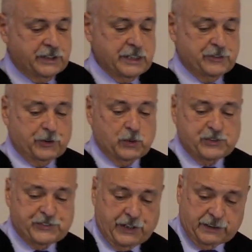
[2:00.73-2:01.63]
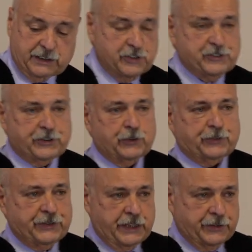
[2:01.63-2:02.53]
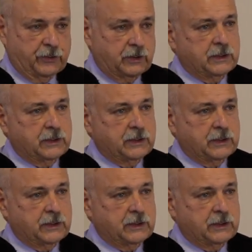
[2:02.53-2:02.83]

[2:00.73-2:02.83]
teacher who was telling the children in her